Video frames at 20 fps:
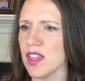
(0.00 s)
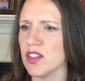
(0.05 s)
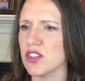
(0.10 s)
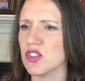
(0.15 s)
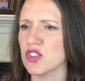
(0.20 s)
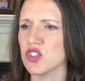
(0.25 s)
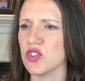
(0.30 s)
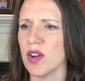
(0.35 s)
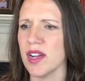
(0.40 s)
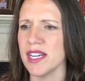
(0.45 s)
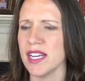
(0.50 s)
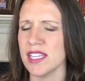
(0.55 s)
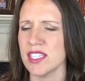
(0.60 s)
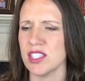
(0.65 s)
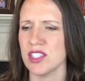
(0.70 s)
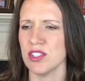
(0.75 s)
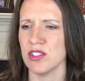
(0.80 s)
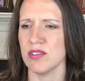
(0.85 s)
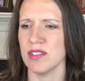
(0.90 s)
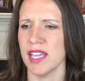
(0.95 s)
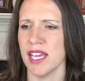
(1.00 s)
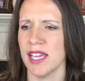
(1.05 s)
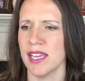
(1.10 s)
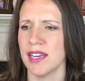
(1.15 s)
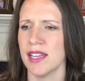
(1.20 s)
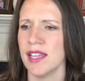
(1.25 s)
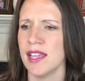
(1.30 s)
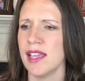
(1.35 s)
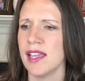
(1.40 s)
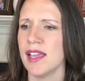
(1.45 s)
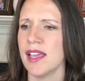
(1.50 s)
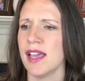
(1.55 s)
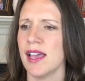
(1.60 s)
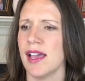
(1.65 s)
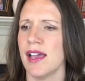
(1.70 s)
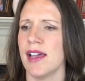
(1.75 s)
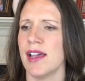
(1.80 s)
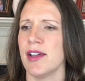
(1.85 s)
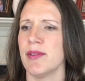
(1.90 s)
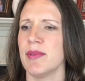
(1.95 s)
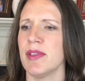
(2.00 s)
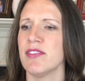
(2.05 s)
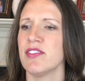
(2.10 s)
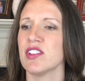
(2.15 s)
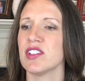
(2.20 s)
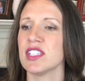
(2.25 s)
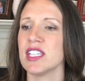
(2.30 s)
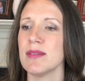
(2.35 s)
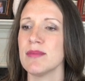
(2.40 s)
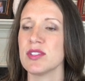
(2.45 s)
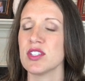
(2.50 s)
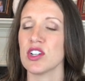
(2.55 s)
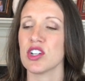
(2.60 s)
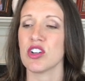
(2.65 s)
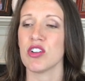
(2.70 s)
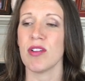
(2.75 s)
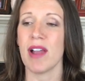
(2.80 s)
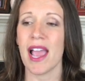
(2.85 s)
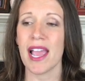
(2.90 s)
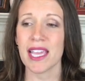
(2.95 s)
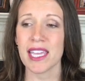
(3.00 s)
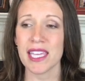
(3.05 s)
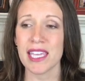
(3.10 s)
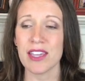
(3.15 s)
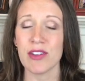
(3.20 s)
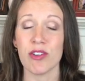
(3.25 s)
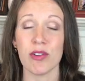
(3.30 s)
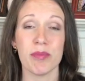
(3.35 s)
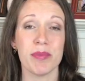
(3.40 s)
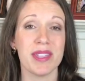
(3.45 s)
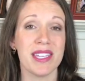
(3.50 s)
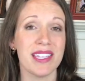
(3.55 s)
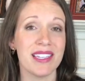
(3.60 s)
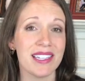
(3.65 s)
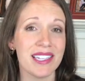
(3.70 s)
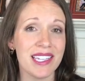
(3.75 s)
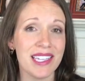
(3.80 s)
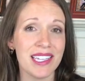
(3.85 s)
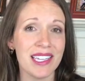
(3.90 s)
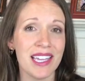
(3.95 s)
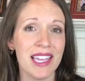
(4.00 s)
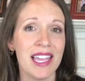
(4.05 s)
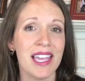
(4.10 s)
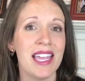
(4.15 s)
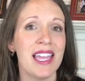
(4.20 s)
So try not to do that. If your lips are cracking or peeling,